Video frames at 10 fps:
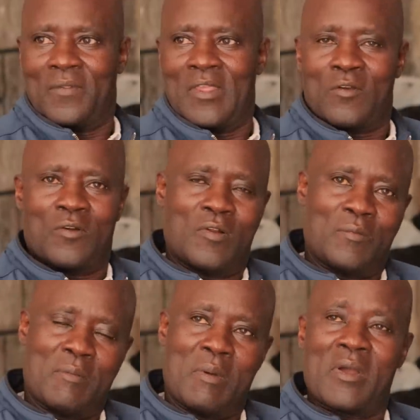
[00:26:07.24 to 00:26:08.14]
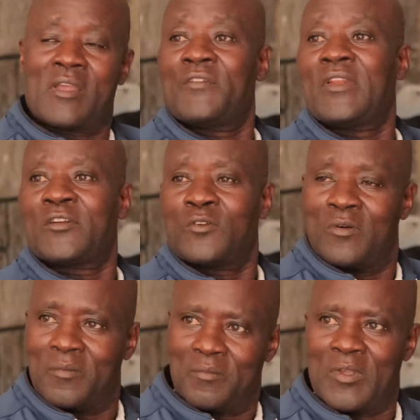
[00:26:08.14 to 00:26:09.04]
They call me Baba Kevin at
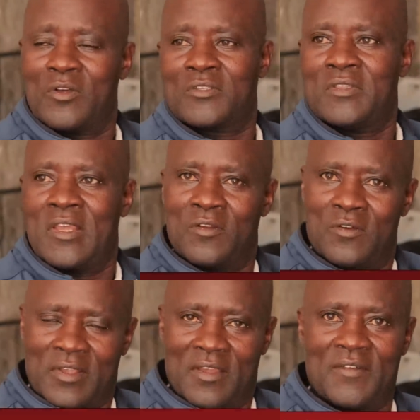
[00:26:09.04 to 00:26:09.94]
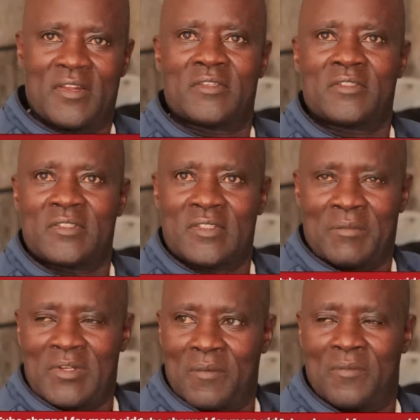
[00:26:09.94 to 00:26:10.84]
home because they know Kevin.
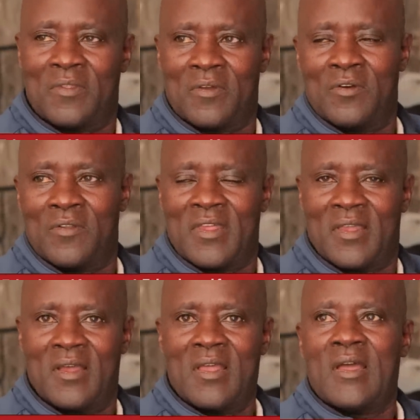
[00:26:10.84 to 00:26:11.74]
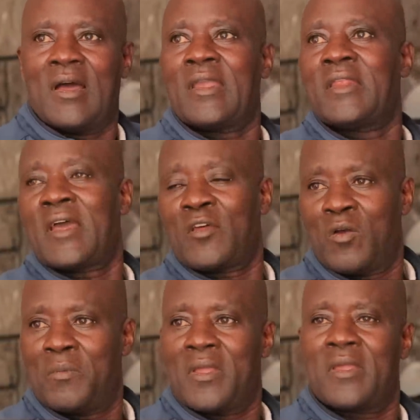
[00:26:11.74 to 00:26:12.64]
Sometimes we go there. Mm-hmm. In
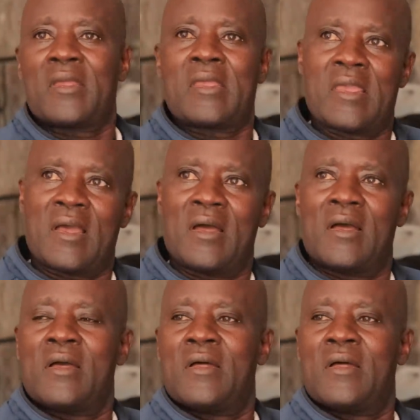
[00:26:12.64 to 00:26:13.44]
Nairobi, here,